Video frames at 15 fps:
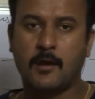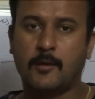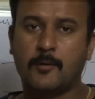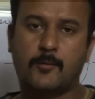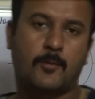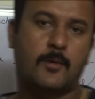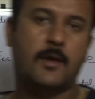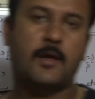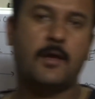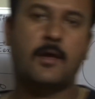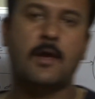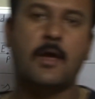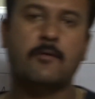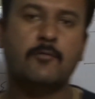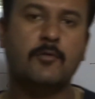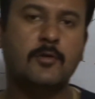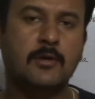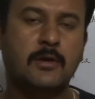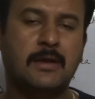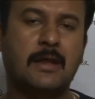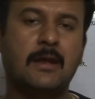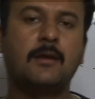Today I would
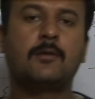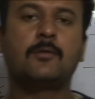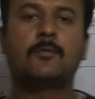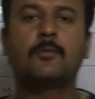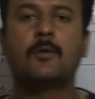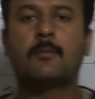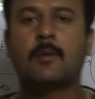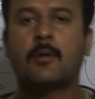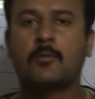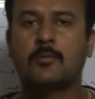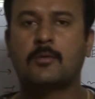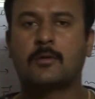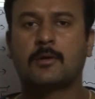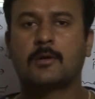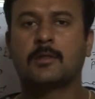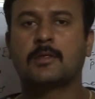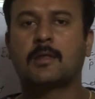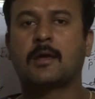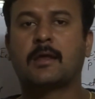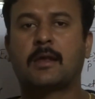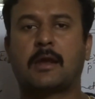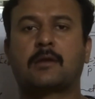tell you about the
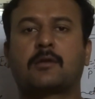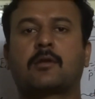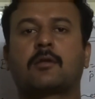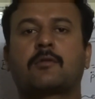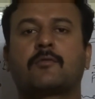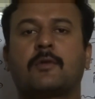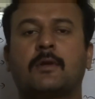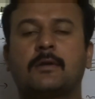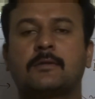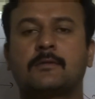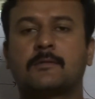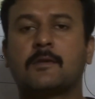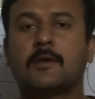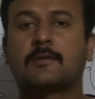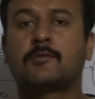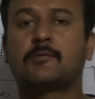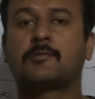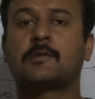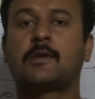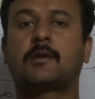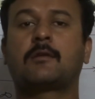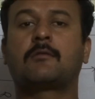electric fields
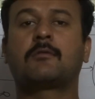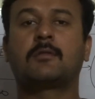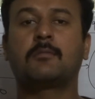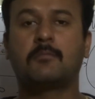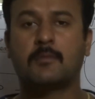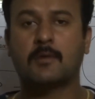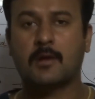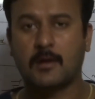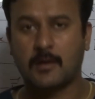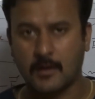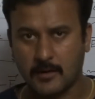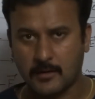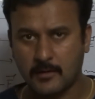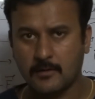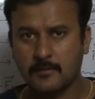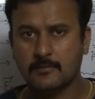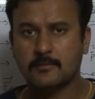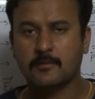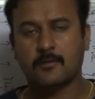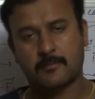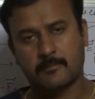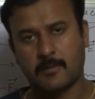associated with conductors
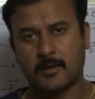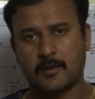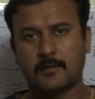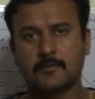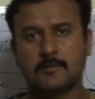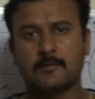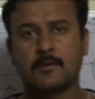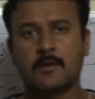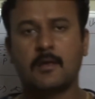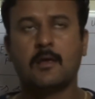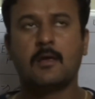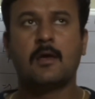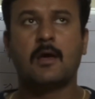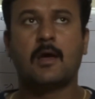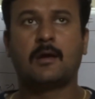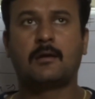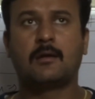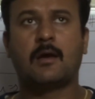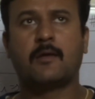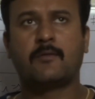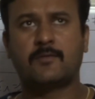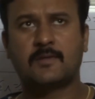or metals, and
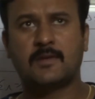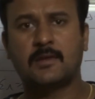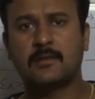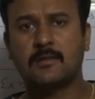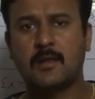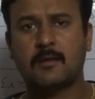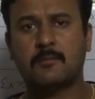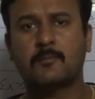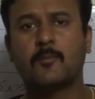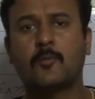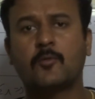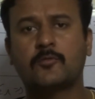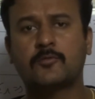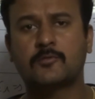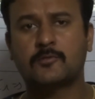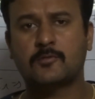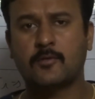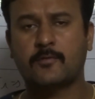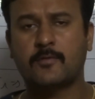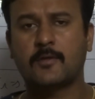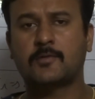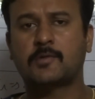I've seen that most of
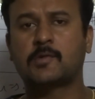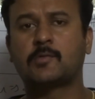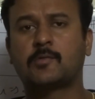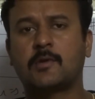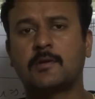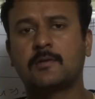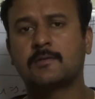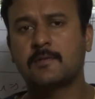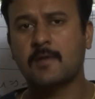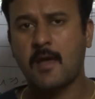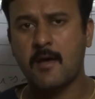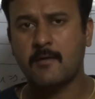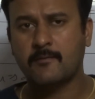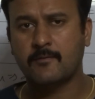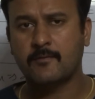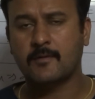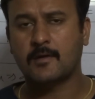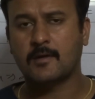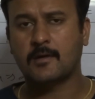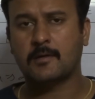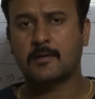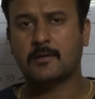the students have
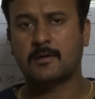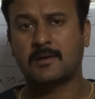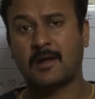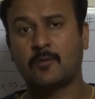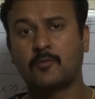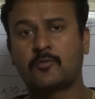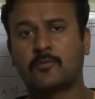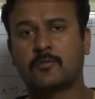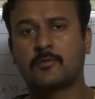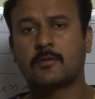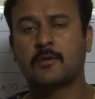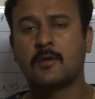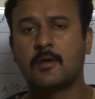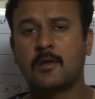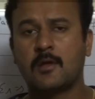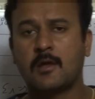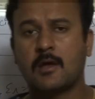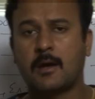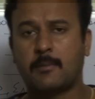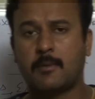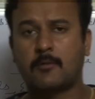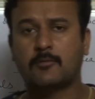doubts
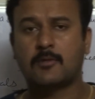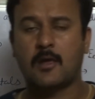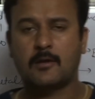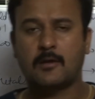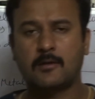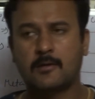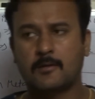about that.